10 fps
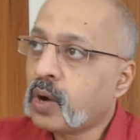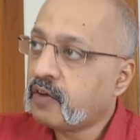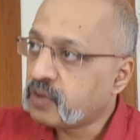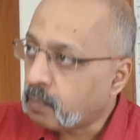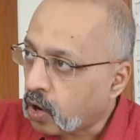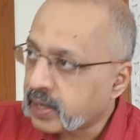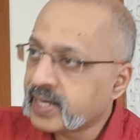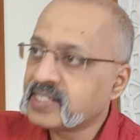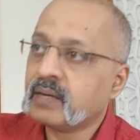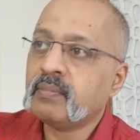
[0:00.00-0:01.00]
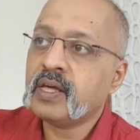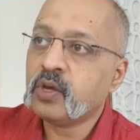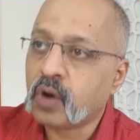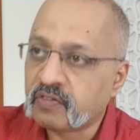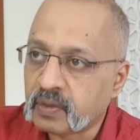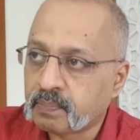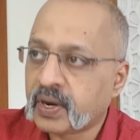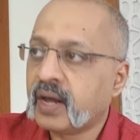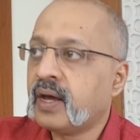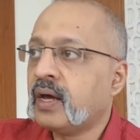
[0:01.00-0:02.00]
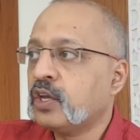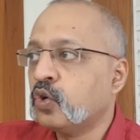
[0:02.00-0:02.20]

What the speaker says: You have the morning assembly, you have the prayer,